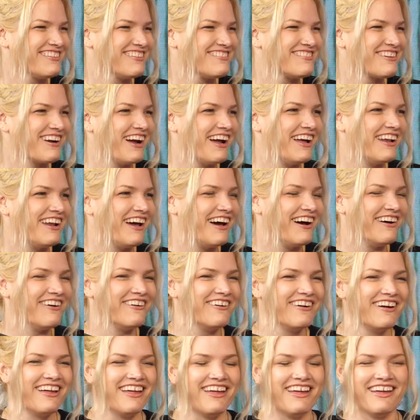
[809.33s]
to try it
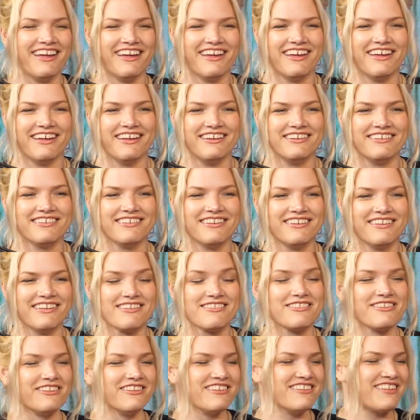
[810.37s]
out, and
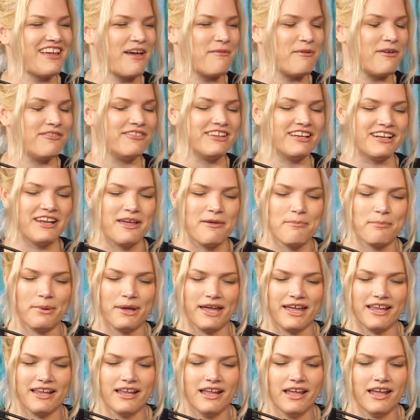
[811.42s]
that's the only time I've done it.
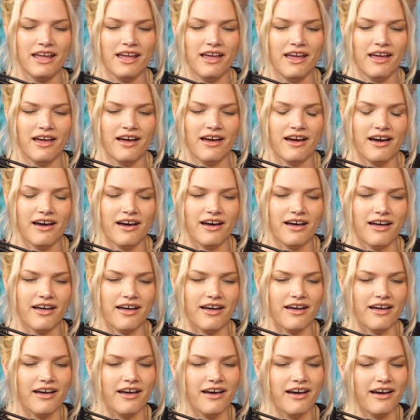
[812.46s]
But
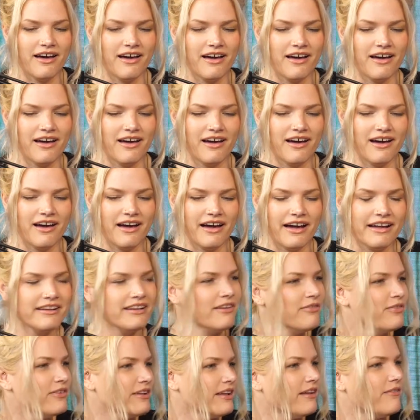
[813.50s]
I
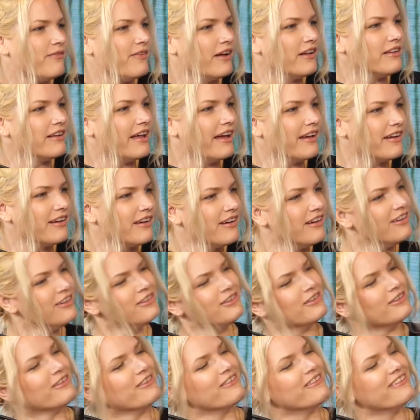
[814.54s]
definitely felt like,
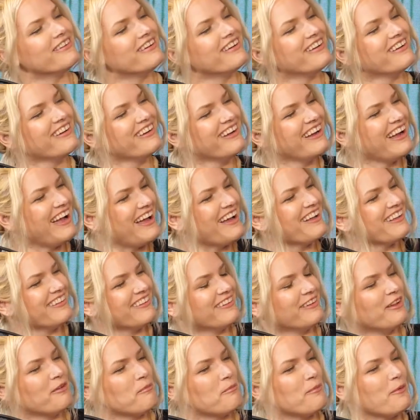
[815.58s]
all right,
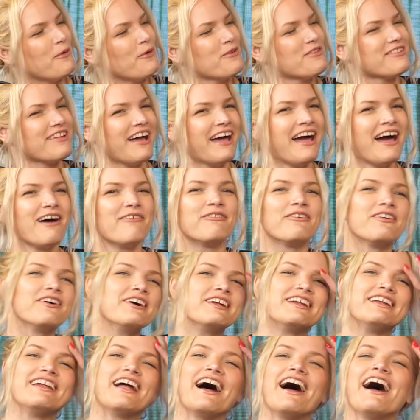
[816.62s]
a little boost. I have
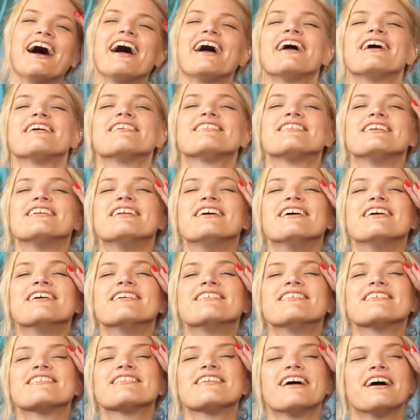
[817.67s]
hooded eyes, and
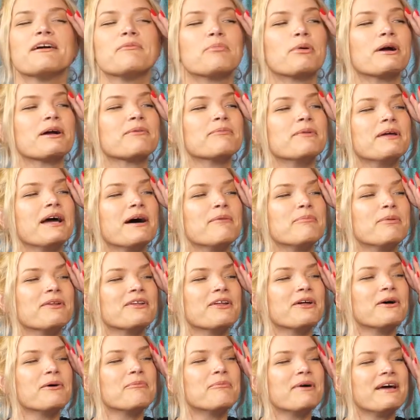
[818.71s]
it just like perked me up a
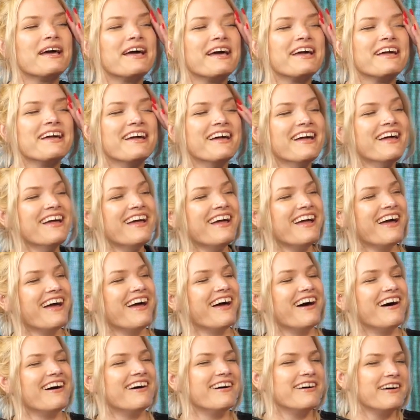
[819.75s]
little bit.
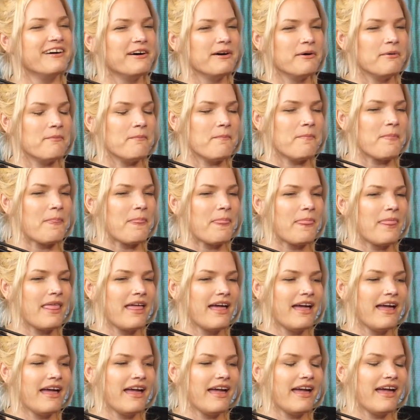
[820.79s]

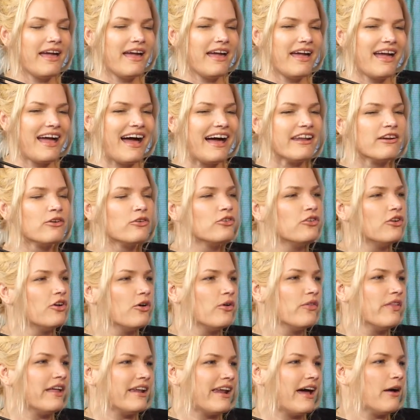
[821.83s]
I don't
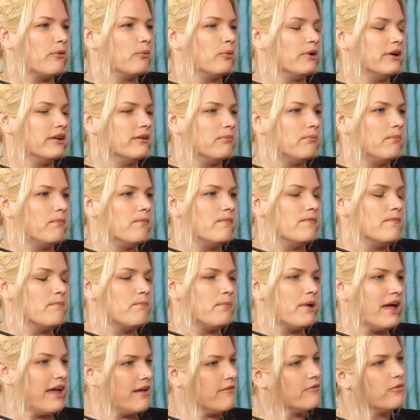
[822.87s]
know that I would
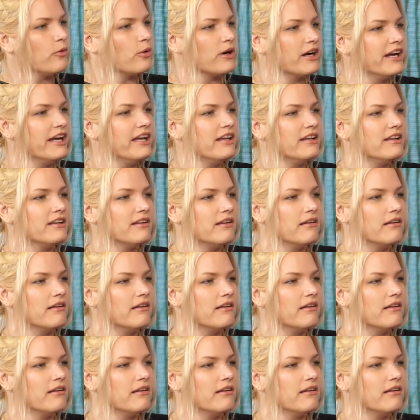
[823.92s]
pay for it